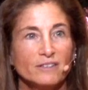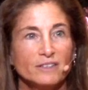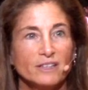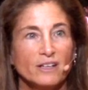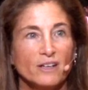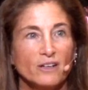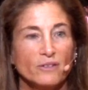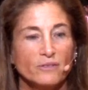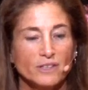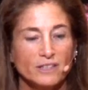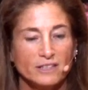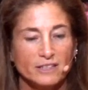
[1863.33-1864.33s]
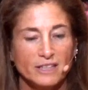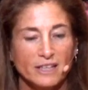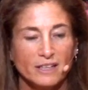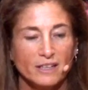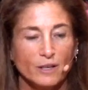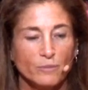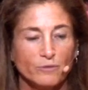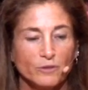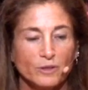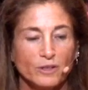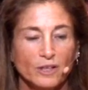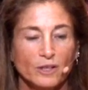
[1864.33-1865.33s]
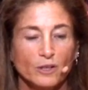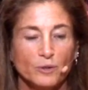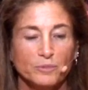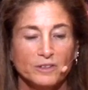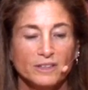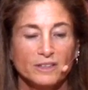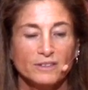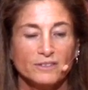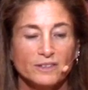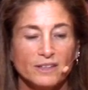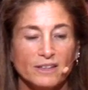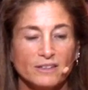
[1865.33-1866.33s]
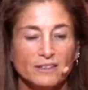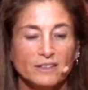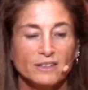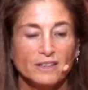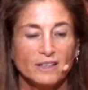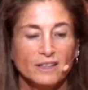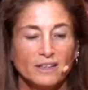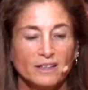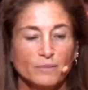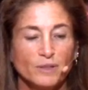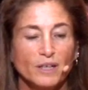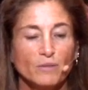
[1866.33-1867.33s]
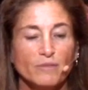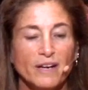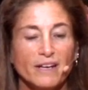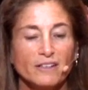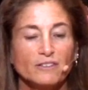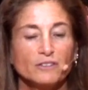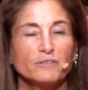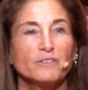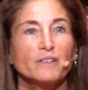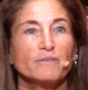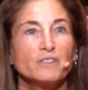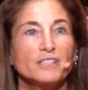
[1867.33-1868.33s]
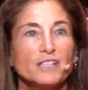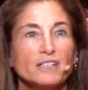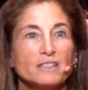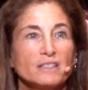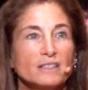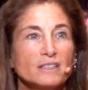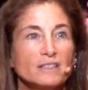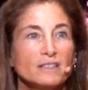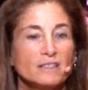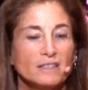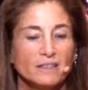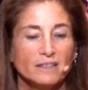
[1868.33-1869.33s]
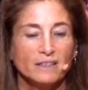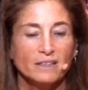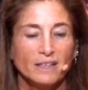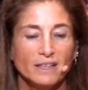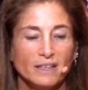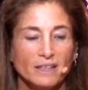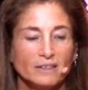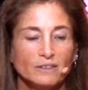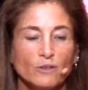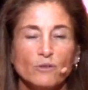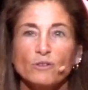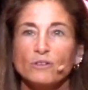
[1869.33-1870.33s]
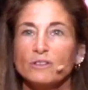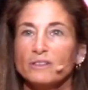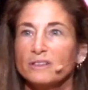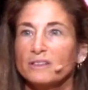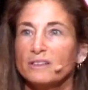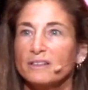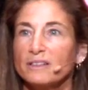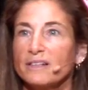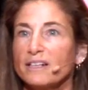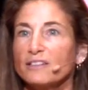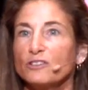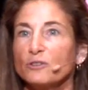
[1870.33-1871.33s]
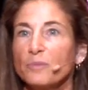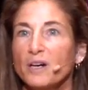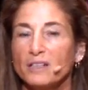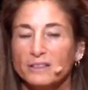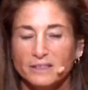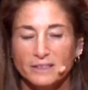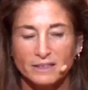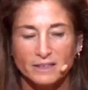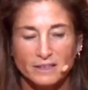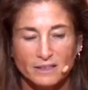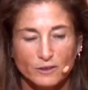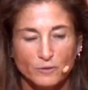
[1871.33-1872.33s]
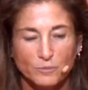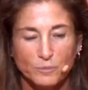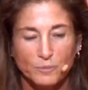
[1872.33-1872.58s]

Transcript: herself and to stand up for her beliefs and how she become radical to fight for justice in the kind of local and national politics.